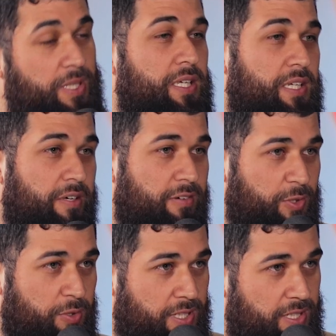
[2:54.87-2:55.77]
but they never
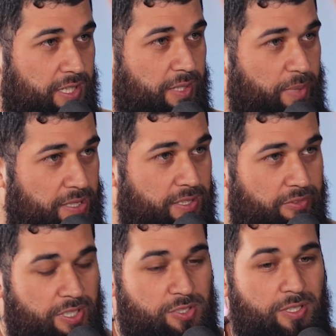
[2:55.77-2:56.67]
conquered the Basque
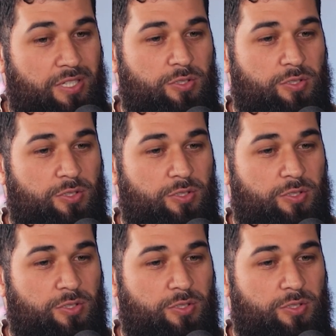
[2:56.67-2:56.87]
region.